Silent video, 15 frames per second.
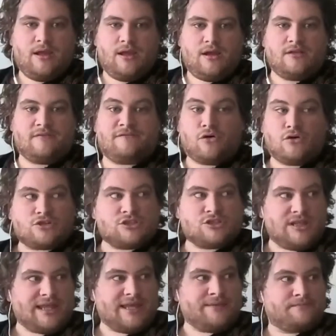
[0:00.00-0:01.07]

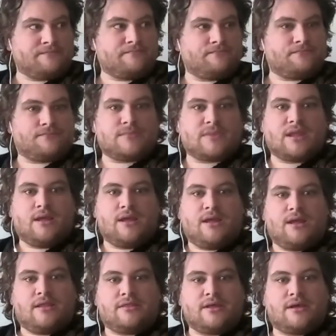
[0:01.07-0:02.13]
Unfortunately,
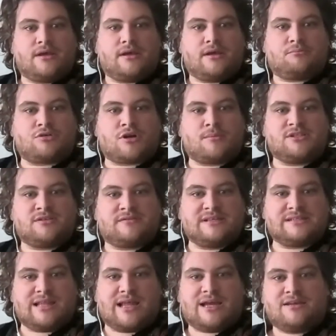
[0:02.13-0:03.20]
the promise of
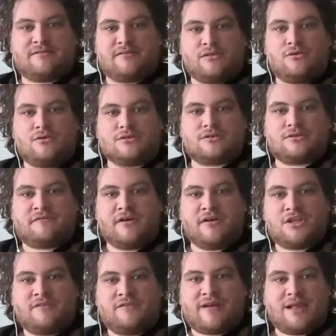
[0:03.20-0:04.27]
this line of thought further
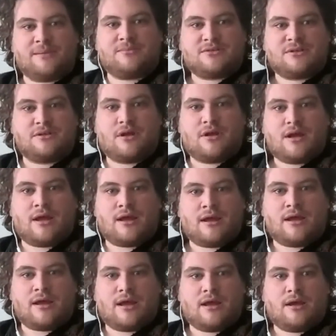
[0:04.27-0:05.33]
developed,
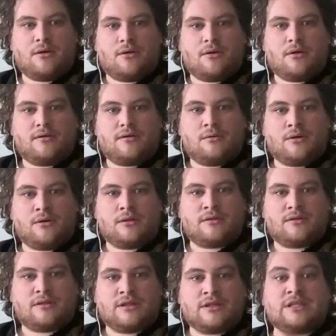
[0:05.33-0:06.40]
uh,
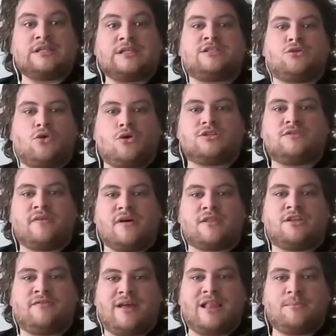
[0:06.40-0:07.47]
this thought's further
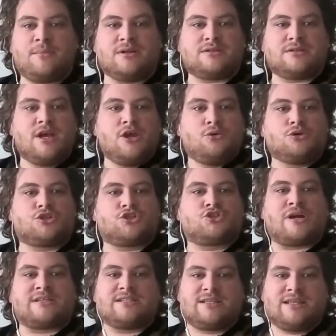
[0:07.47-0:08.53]
development was
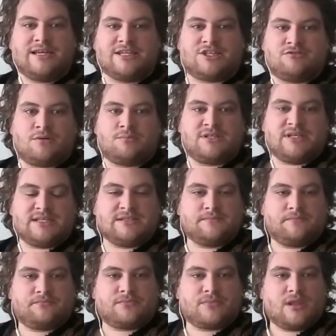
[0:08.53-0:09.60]
tragically interrupted.
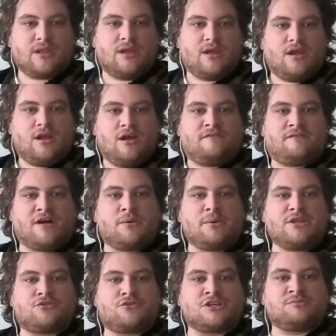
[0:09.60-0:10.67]
Following
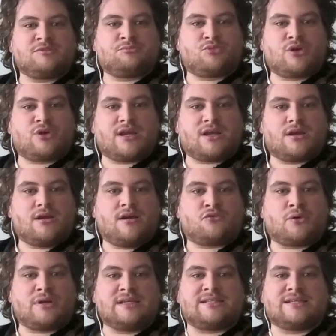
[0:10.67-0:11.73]
the Christmas break of
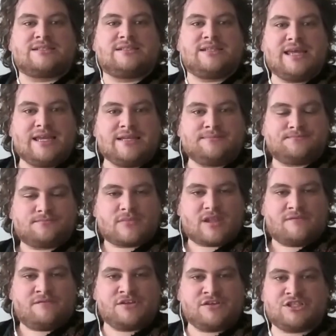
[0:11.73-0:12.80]
2016,
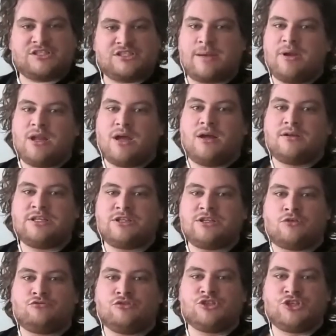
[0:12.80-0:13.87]
Fisher's seminar did
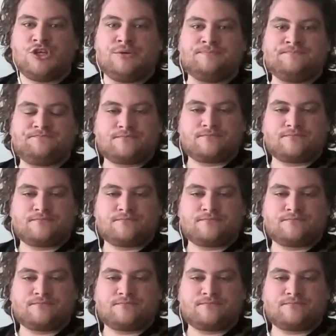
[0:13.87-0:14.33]
not resume.